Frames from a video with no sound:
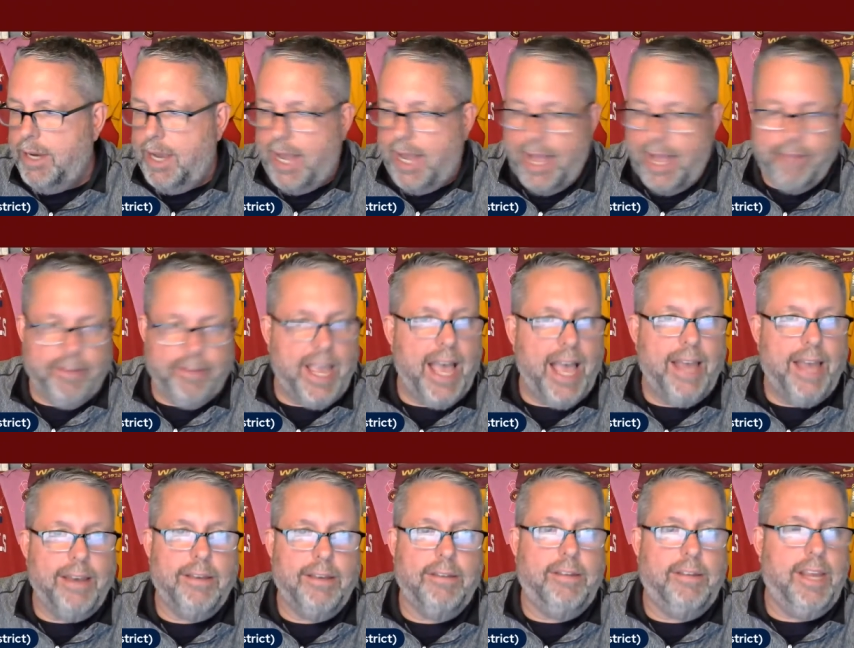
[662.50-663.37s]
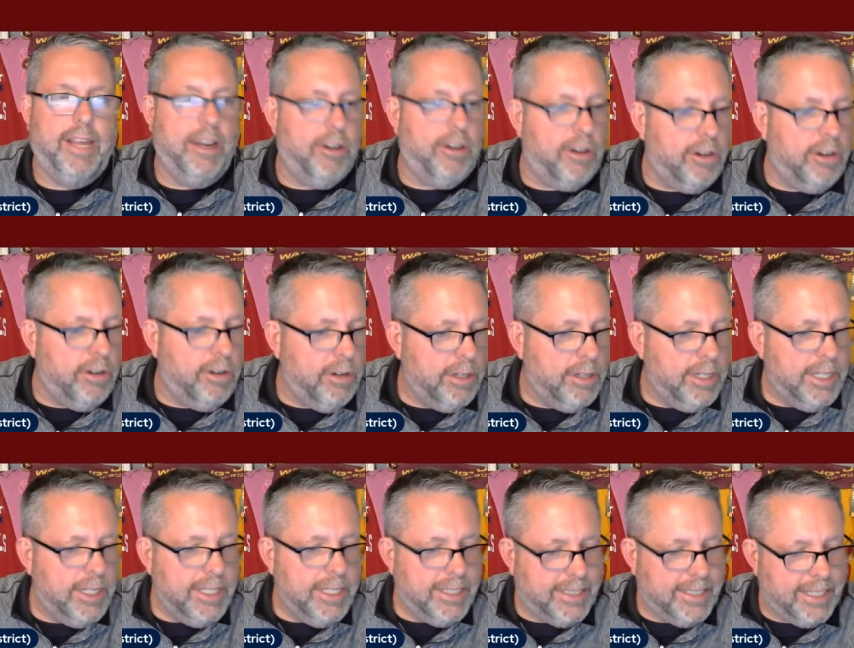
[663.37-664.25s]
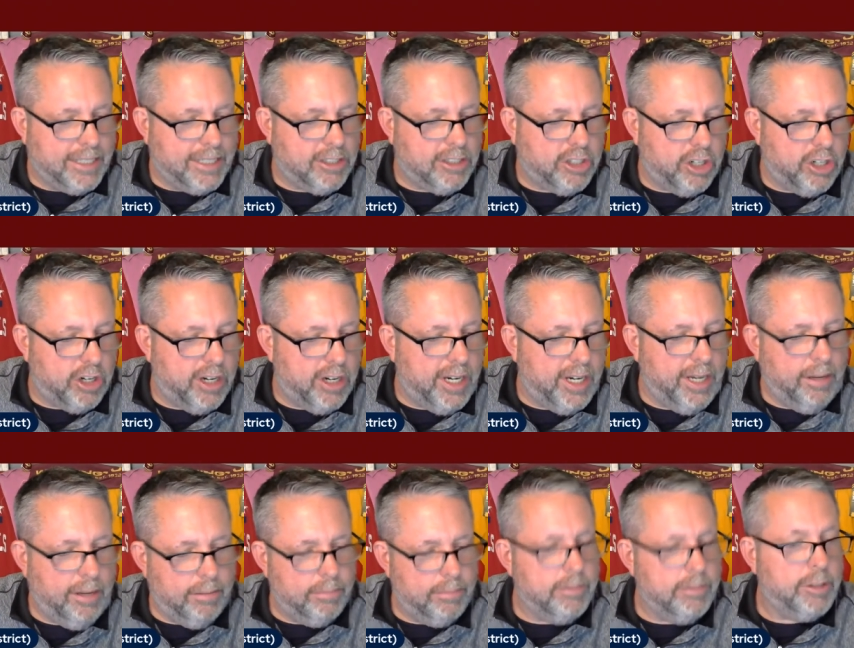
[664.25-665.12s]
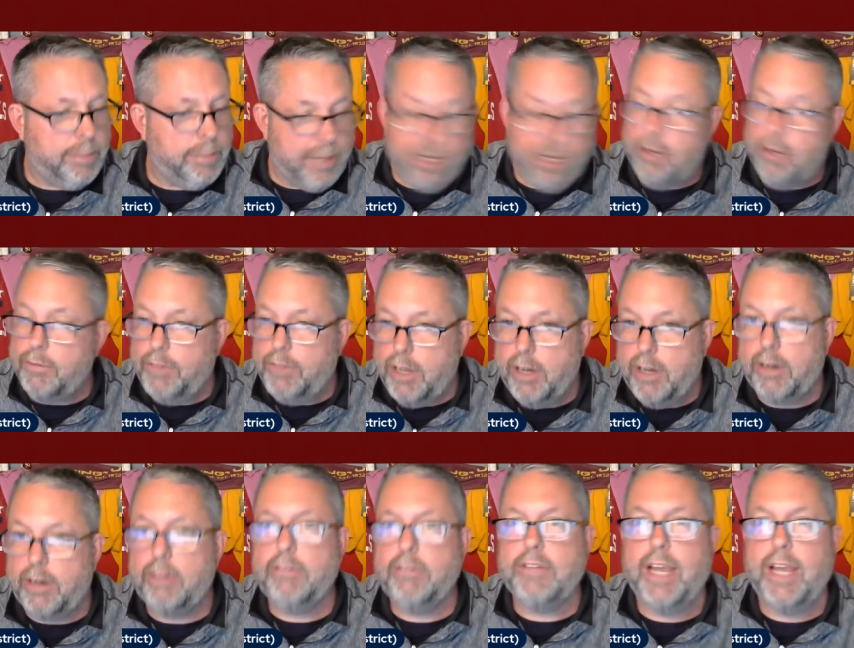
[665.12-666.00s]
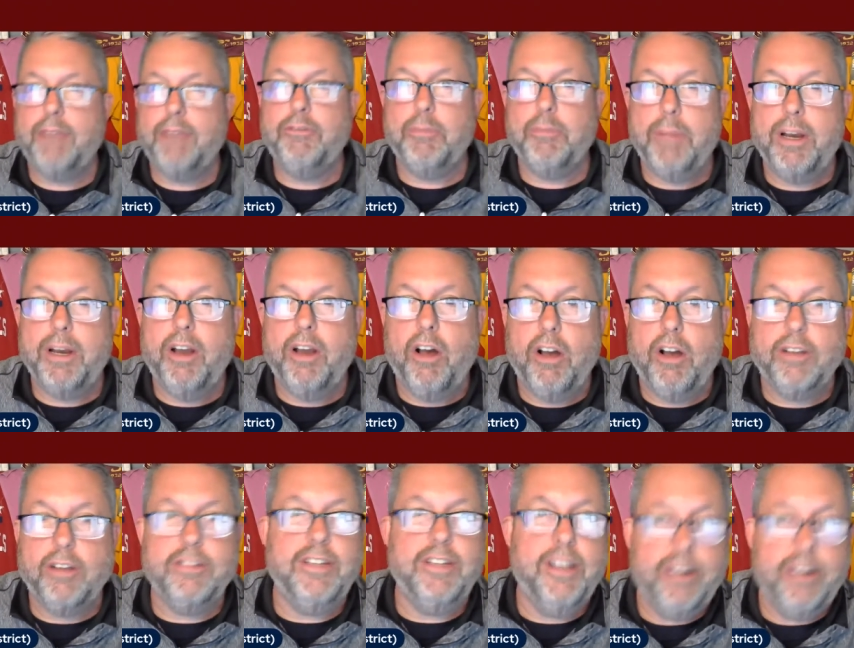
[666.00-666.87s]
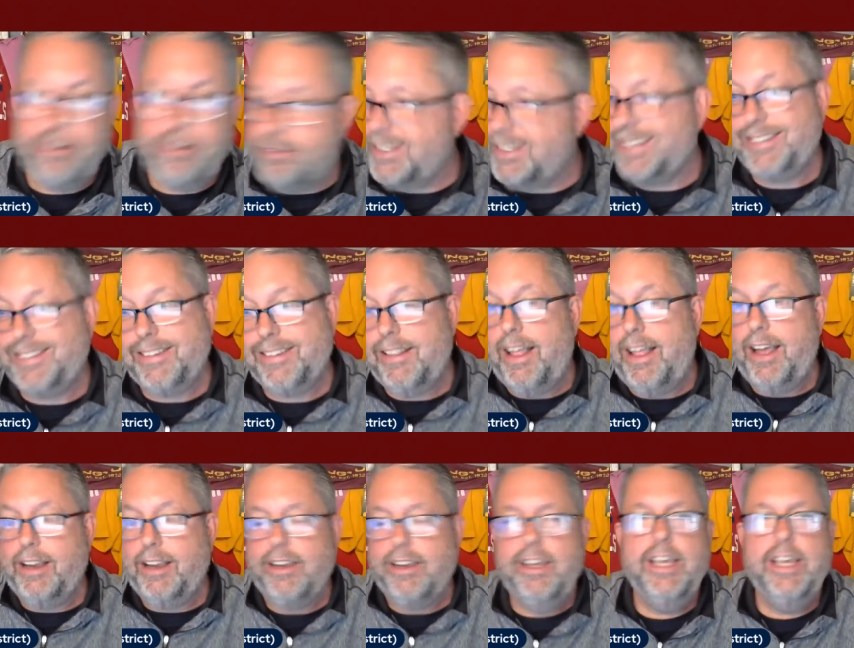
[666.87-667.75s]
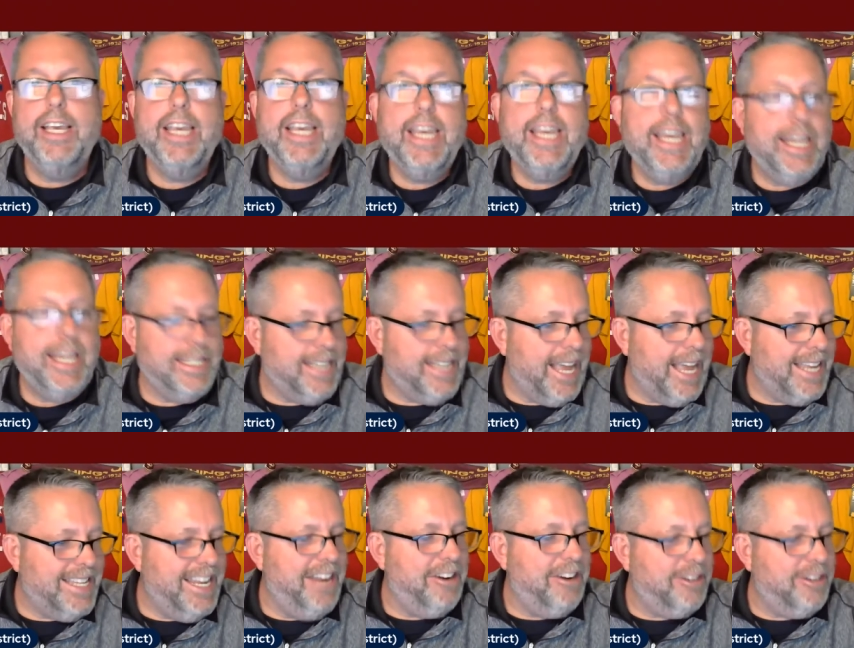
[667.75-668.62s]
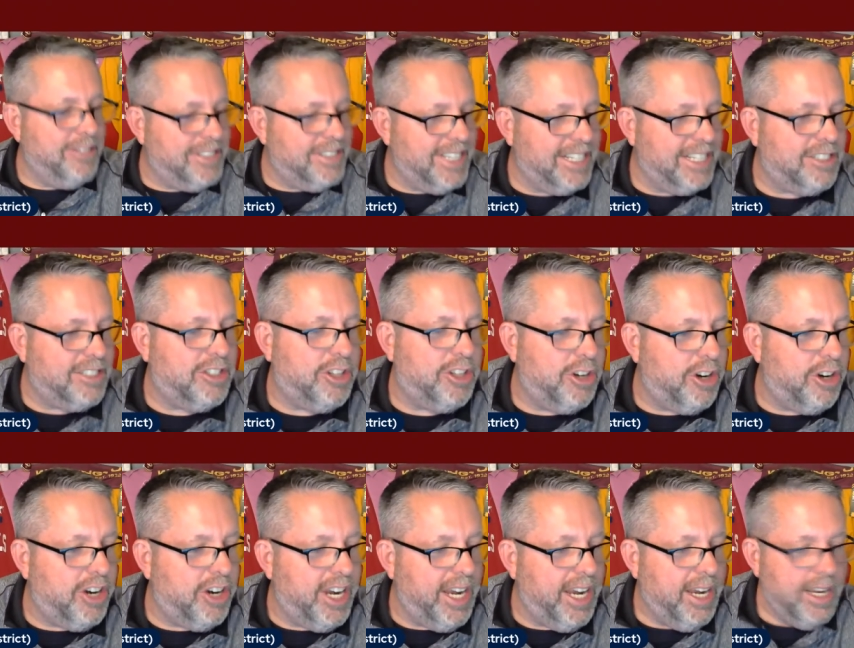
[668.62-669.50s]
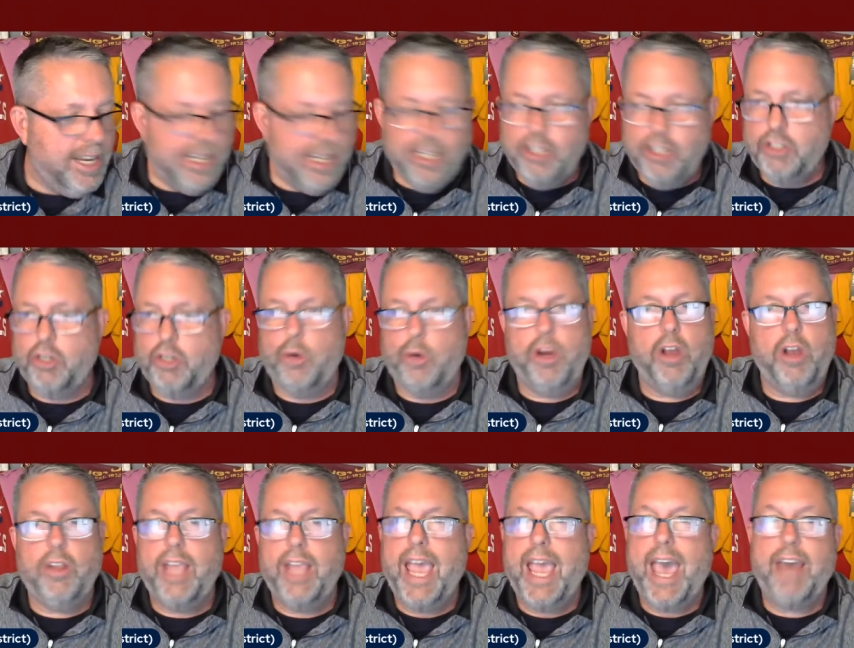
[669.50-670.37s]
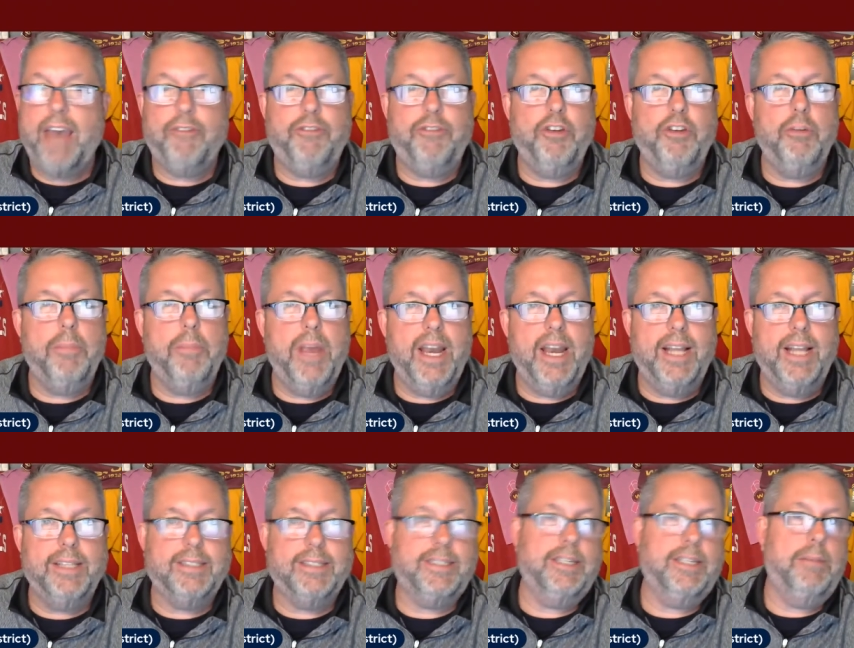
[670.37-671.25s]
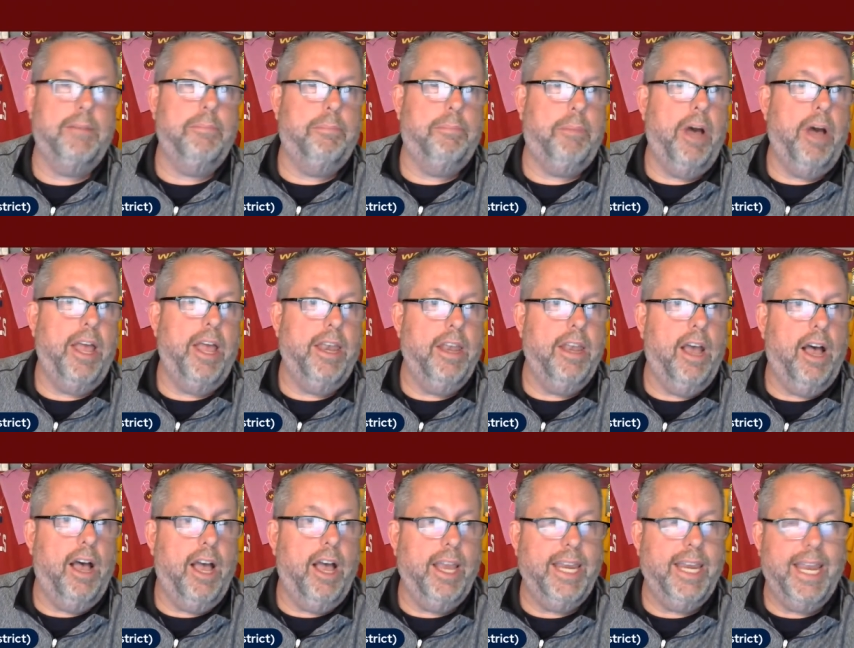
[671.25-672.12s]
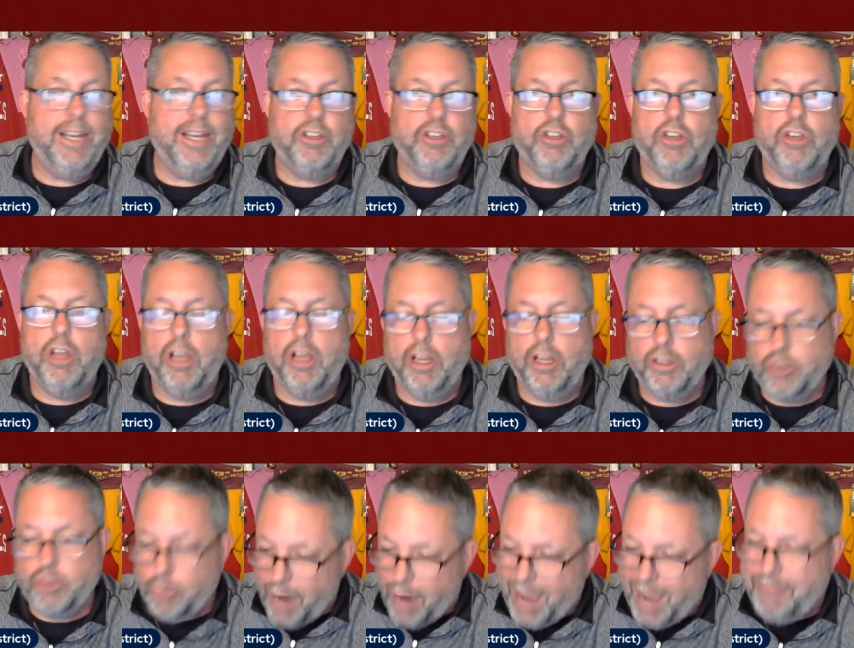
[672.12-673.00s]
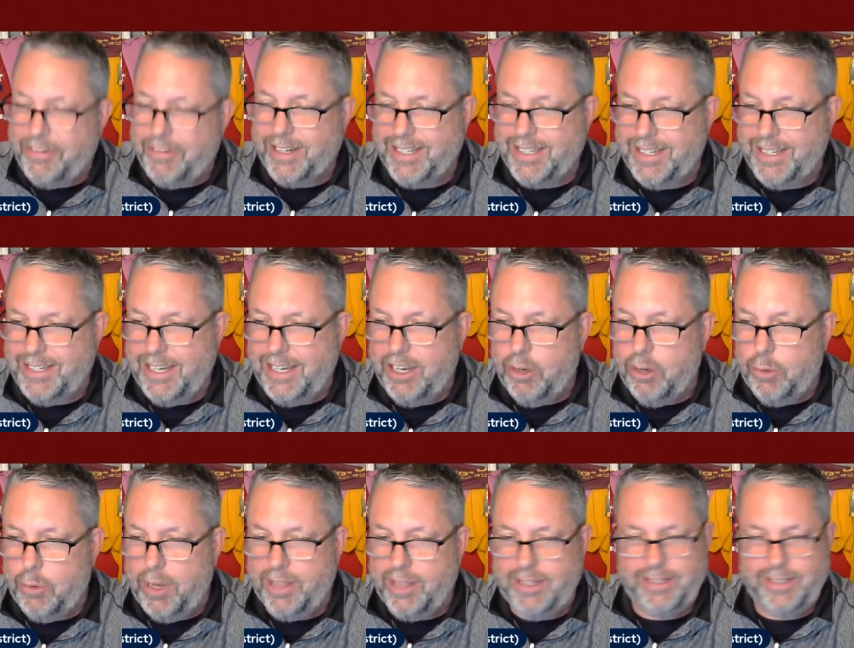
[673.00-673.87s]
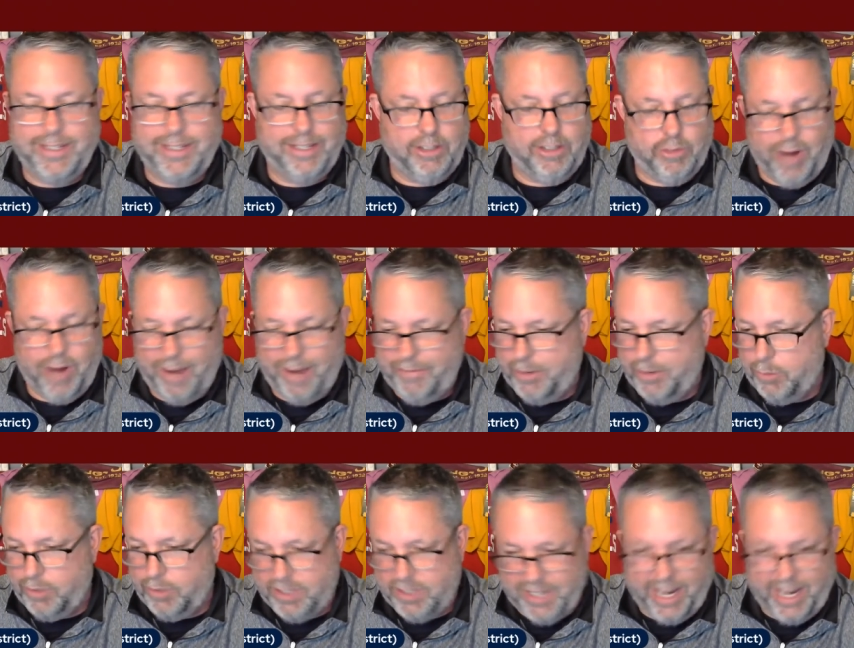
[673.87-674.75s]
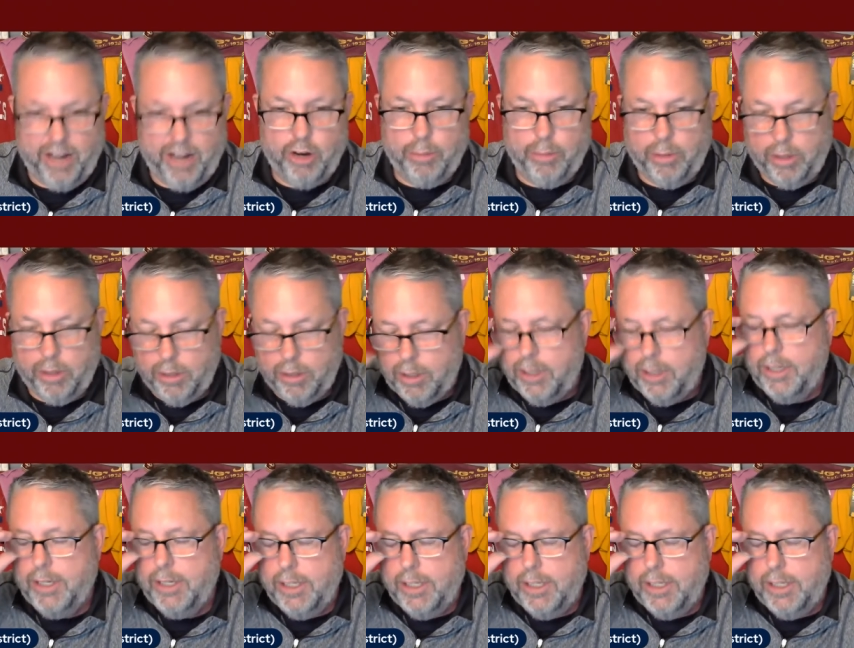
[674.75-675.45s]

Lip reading: I've got dinner 6:30. Speaking of dinner, time for my dog's dinner, 6 o'clock. He's got dinner 6:30, so he only had a few minutes, but he had traffic to deal with. He said traffic was terrible.